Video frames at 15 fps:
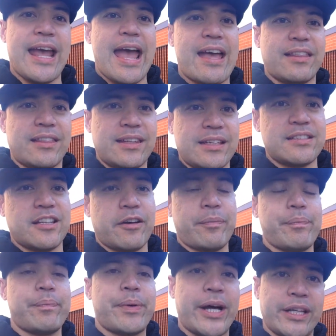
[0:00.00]
Anthony's of
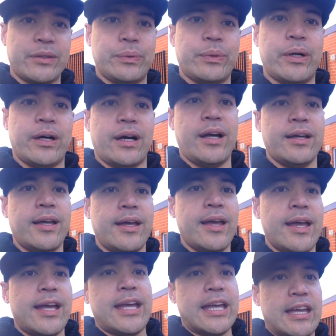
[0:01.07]
Padua
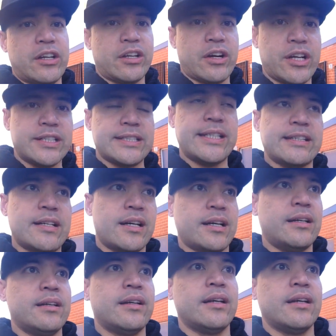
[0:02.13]
in Gardena,